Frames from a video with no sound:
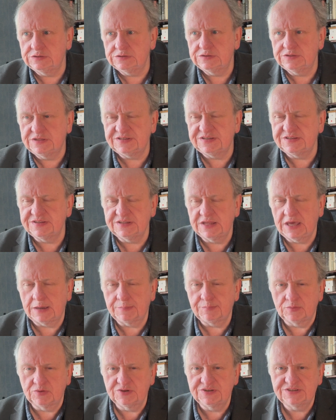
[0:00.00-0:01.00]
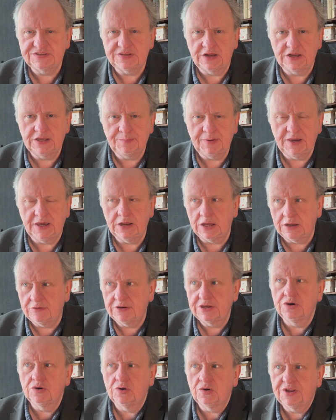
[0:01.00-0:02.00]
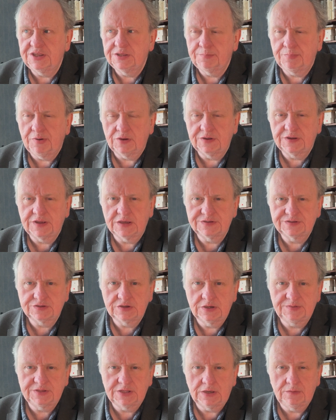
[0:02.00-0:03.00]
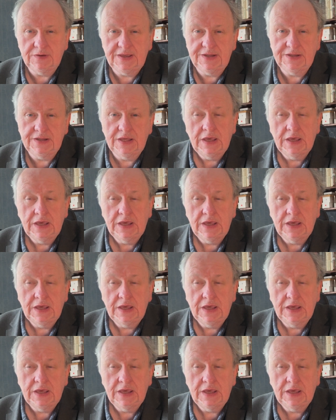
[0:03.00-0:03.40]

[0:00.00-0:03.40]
This isn't the app I want to tell you about. I recorded the podcast script, though, in